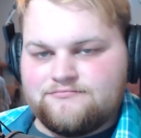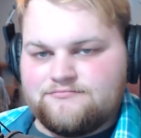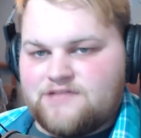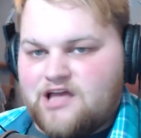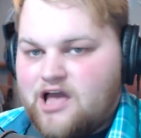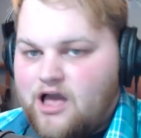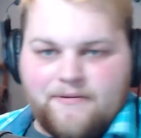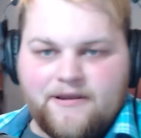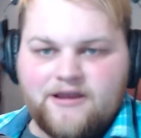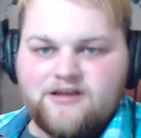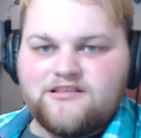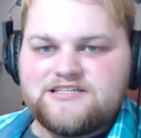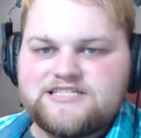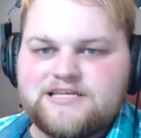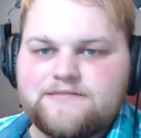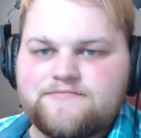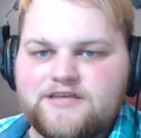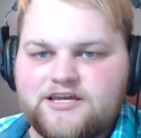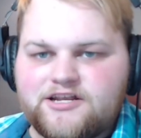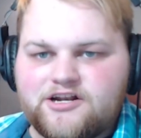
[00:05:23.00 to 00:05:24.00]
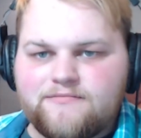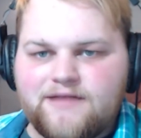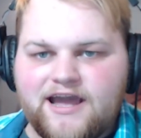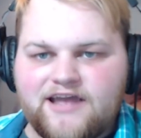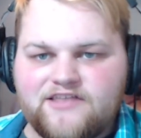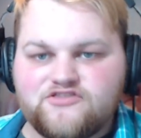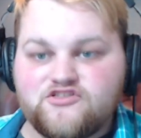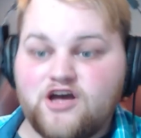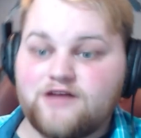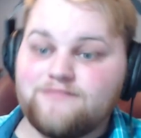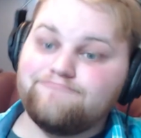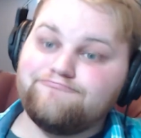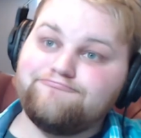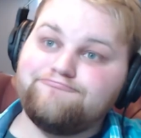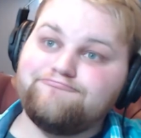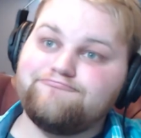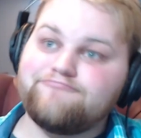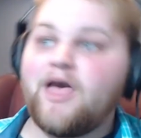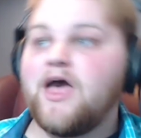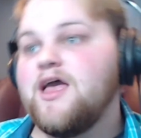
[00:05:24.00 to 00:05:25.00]
Apparently something in her mind thought,
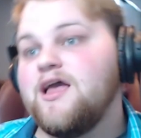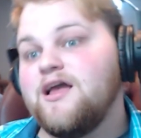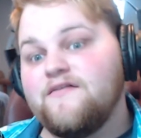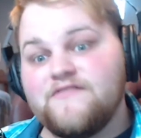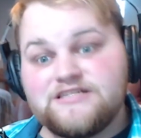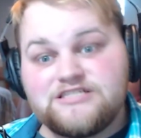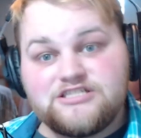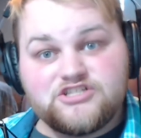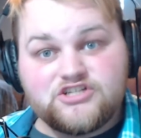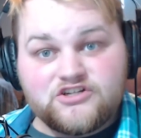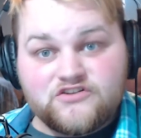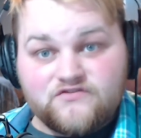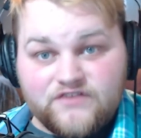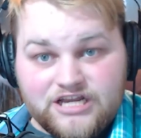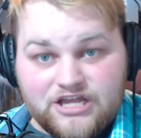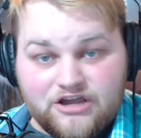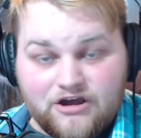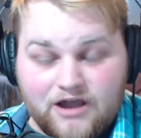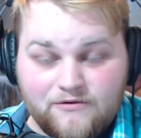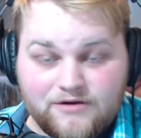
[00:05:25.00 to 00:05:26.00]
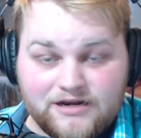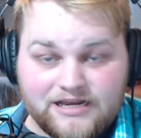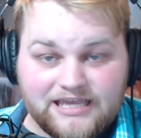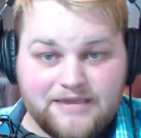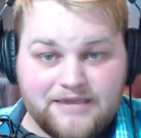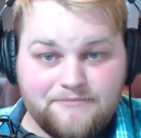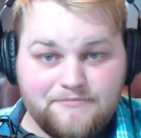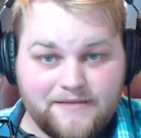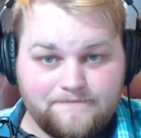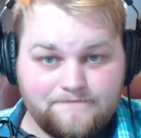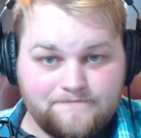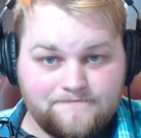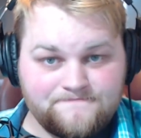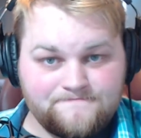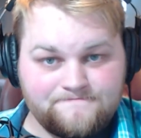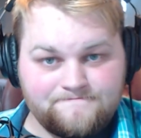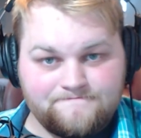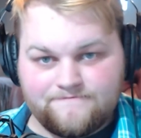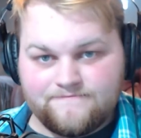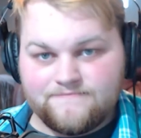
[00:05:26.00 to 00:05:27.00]
this is a good video, I want to keep it.
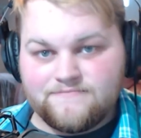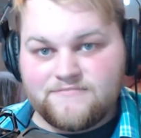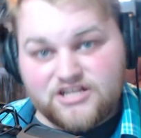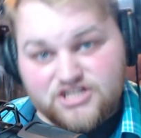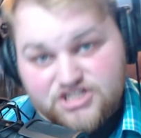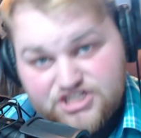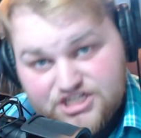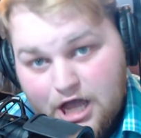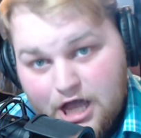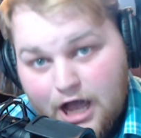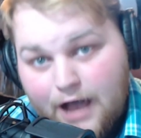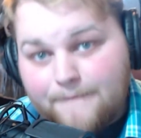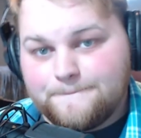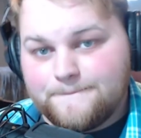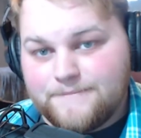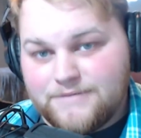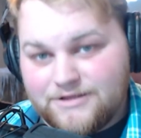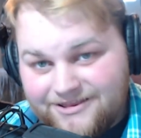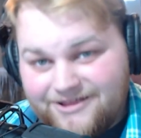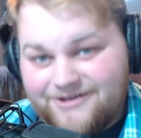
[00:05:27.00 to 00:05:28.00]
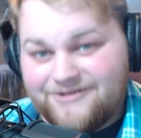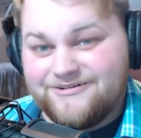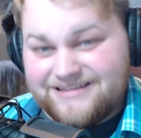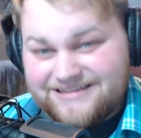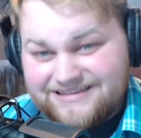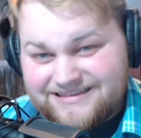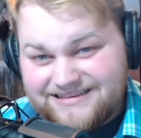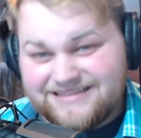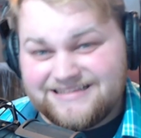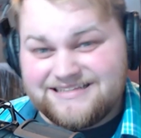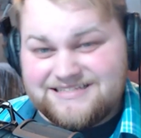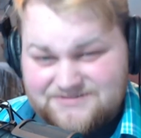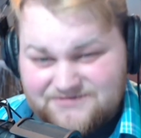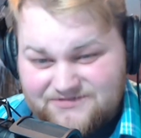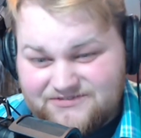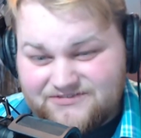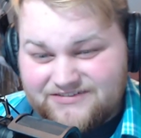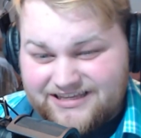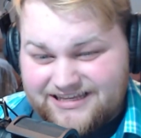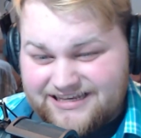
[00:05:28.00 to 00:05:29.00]
She uploaded this
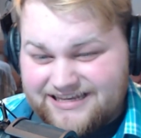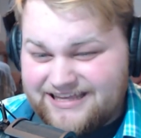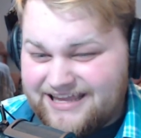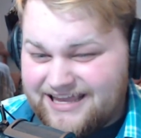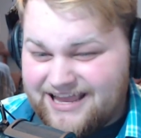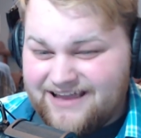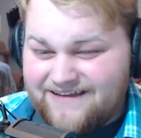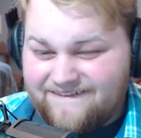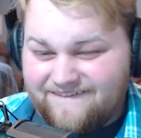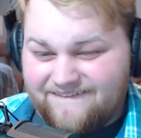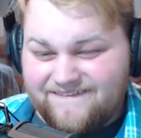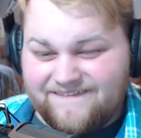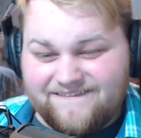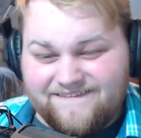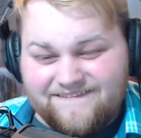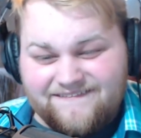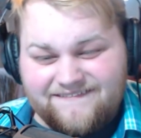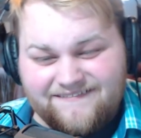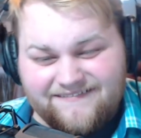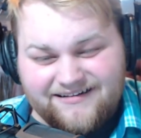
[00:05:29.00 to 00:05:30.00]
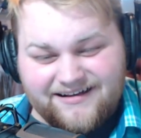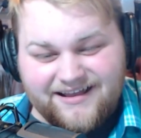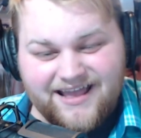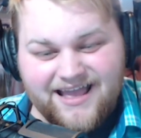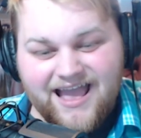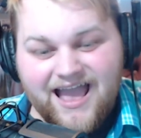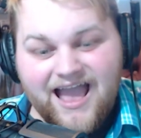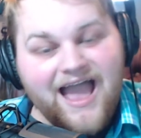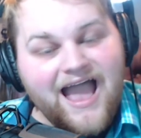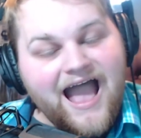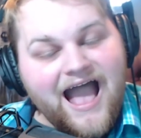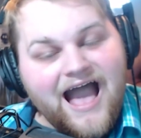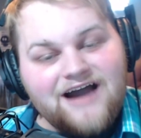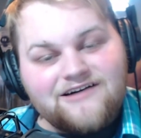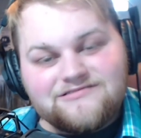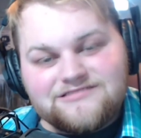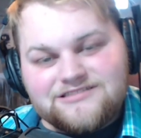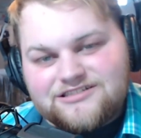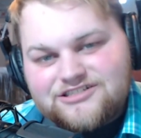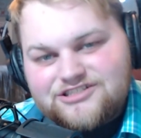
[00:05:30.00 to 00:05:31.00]
video. How
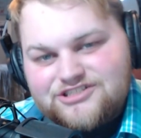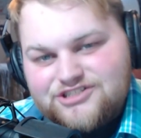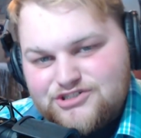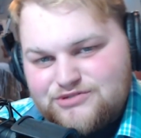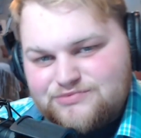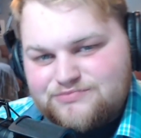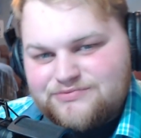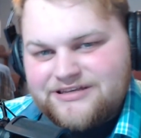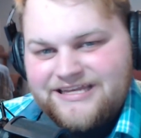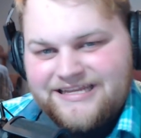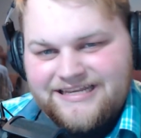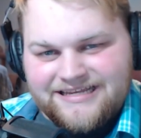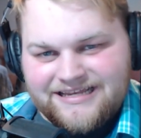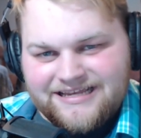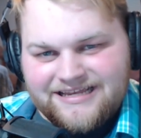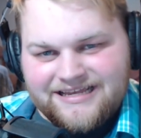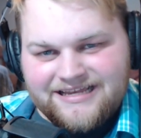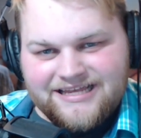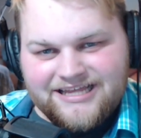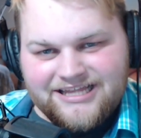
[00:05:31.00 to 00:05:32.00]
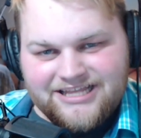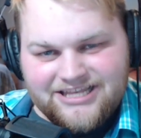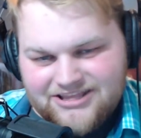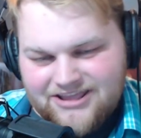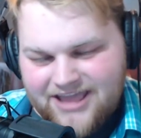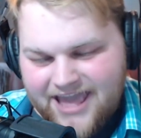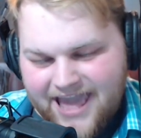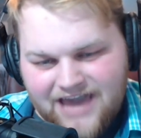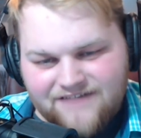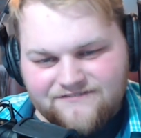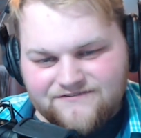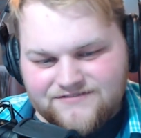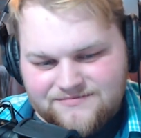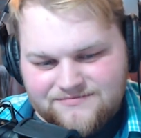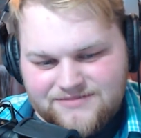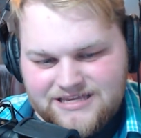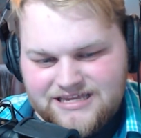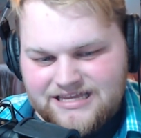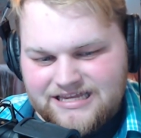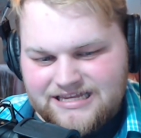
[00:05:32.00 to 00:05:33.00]
stupid do you have to
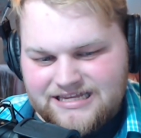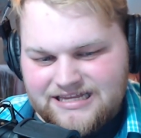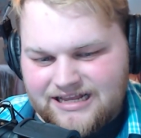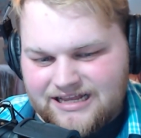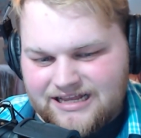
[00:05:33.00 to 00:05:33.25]
be